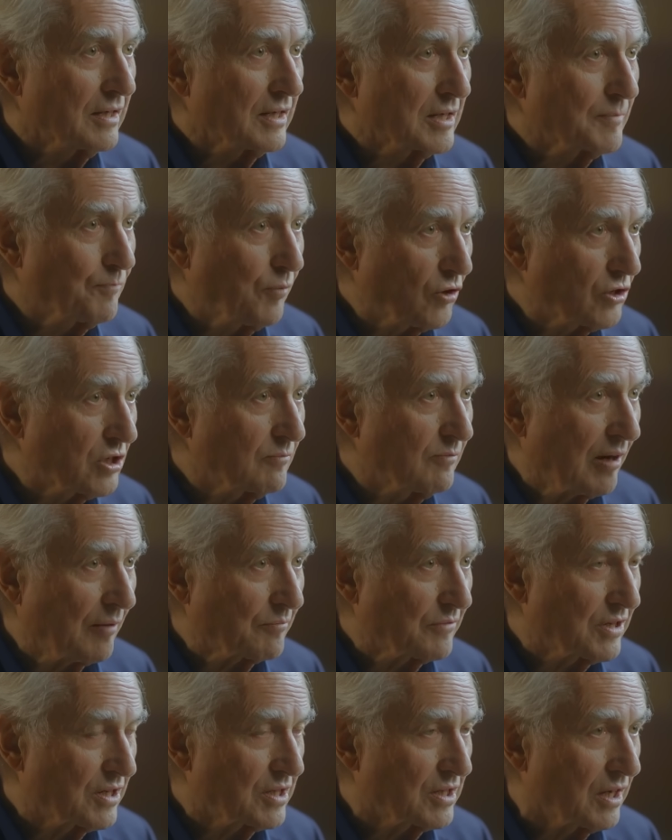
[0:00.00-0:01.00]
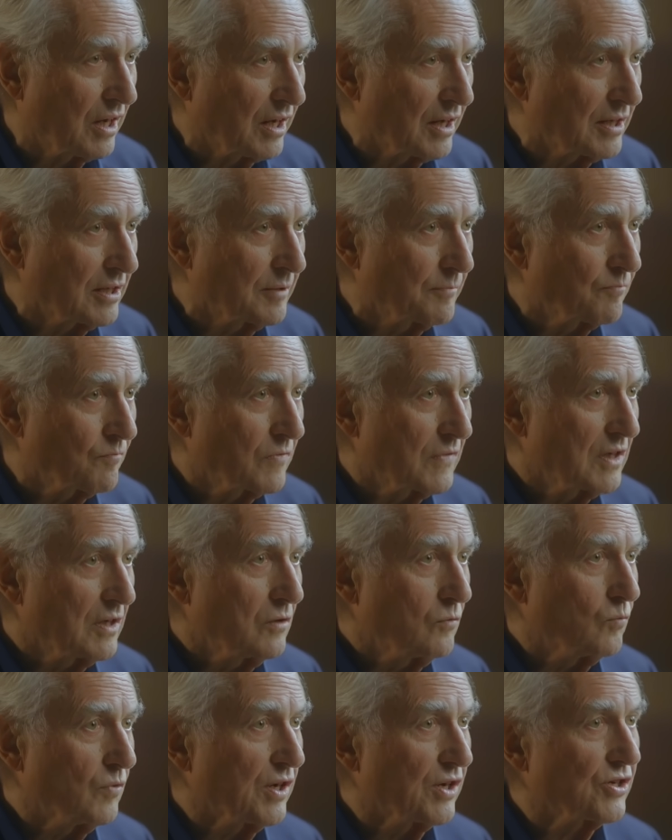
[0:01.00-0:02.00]
And it's bottom up design
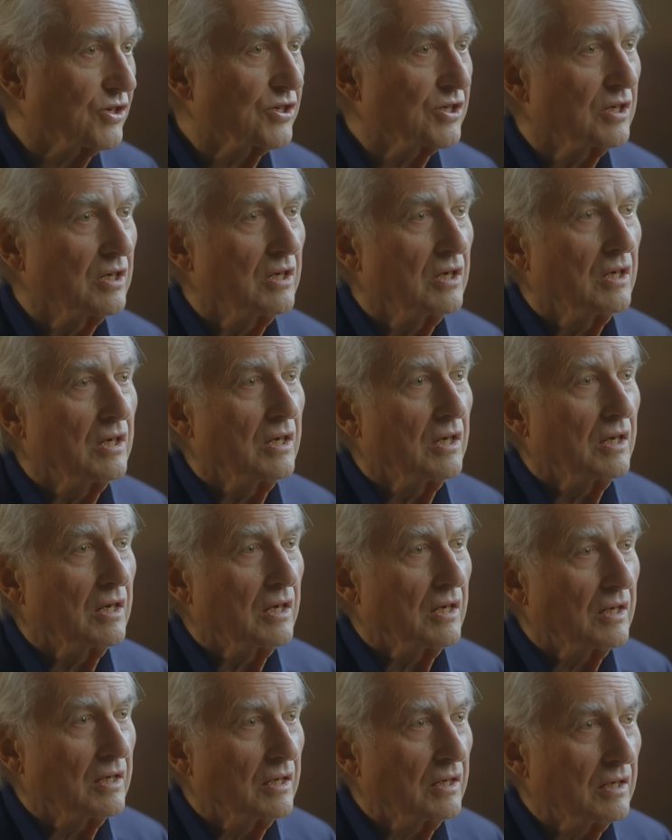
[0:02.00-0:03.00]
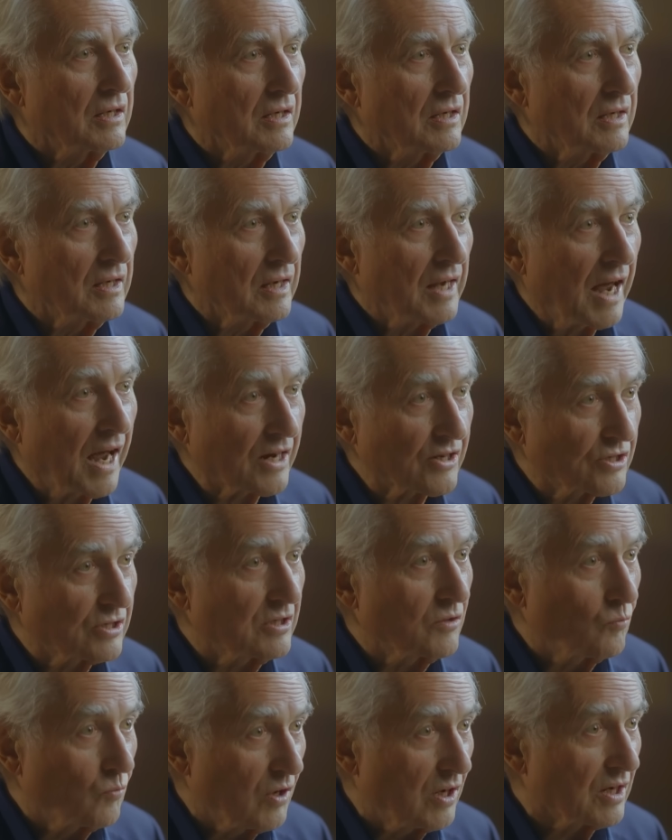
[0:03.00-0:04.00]
which
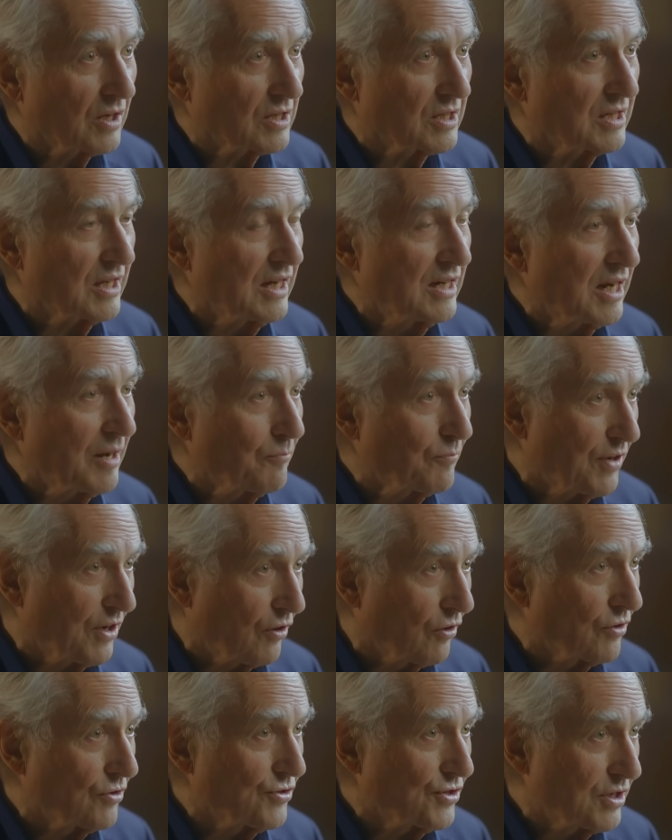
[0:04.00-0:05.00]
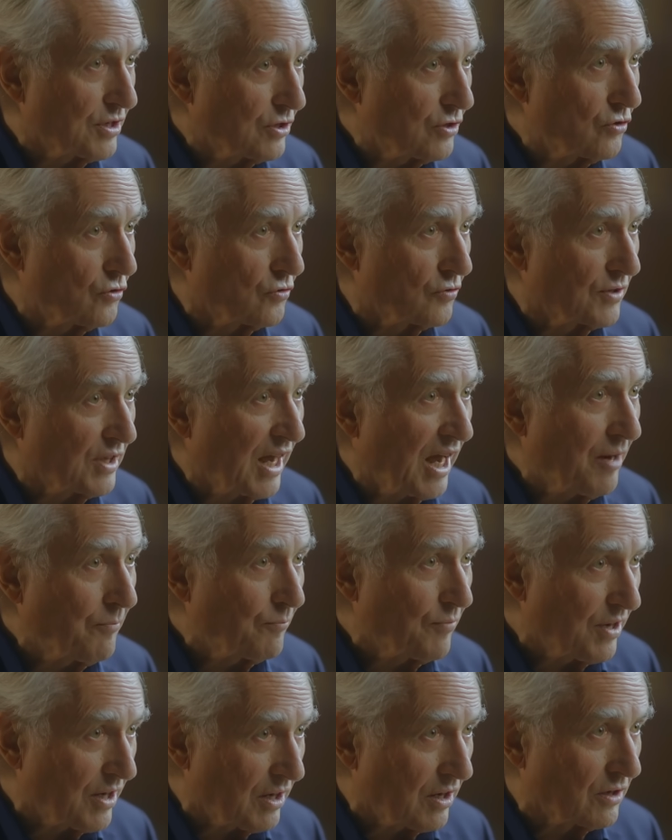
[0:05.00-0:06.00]
actually works in embryology too. The
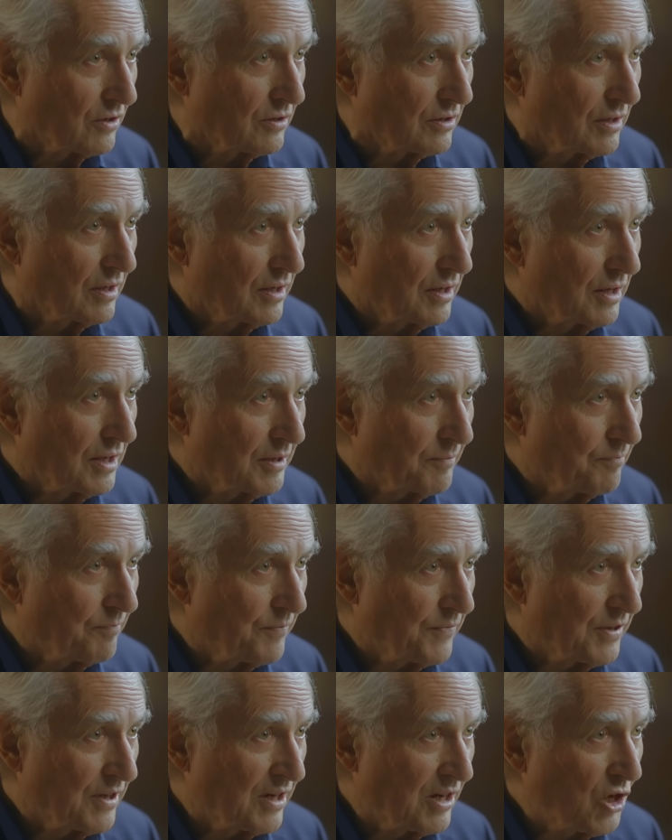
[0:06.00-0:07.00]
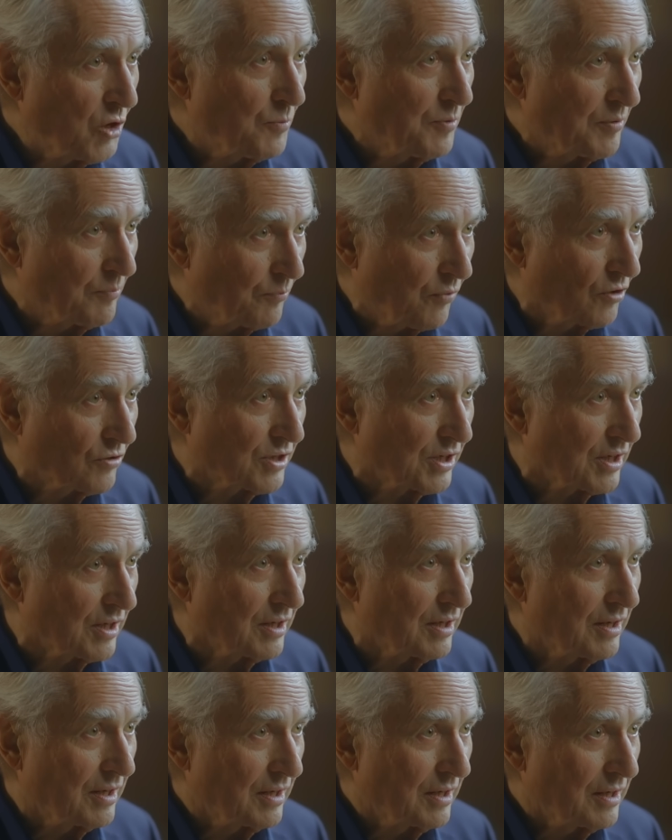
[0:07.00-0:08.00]
embryo, the, the human
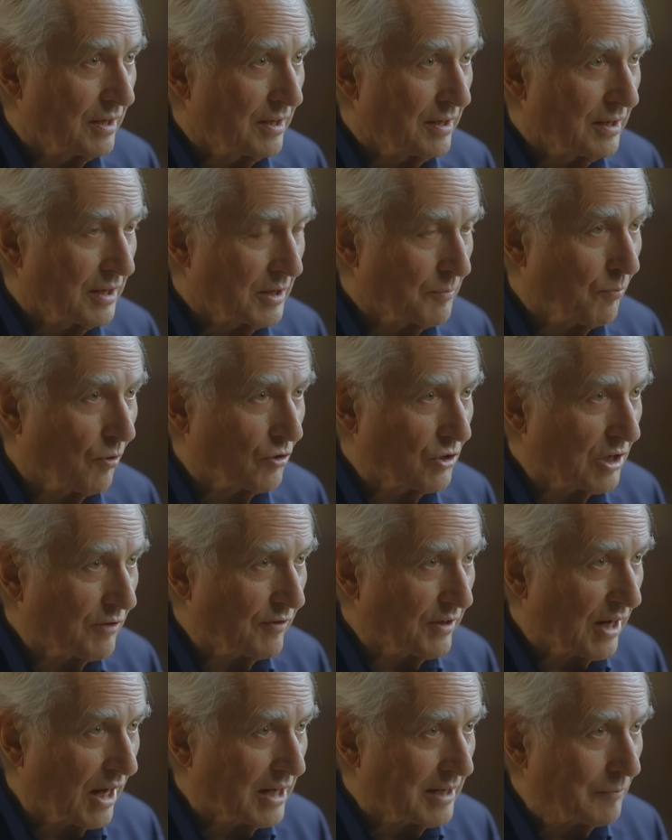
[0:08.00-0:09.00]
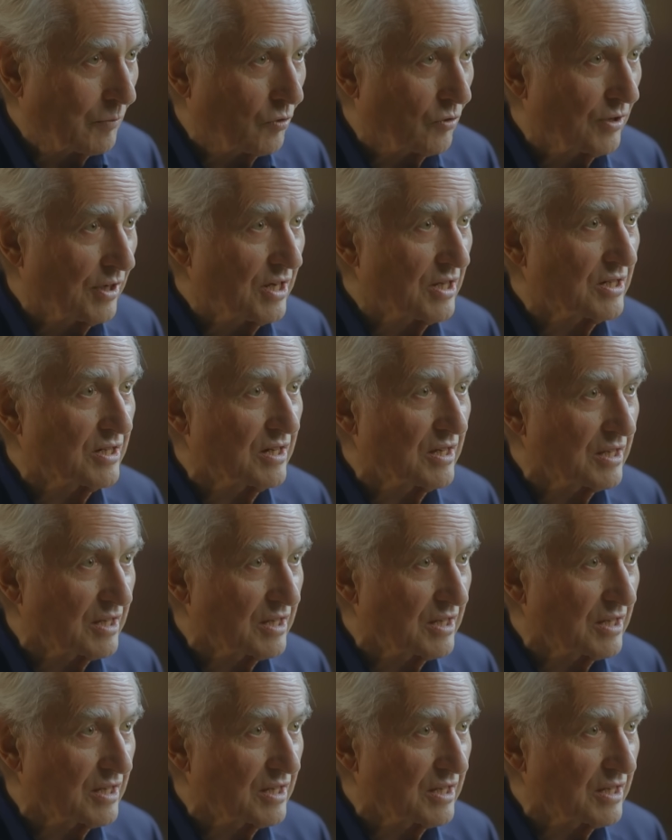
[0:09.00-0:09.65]
body, the body of an animal, is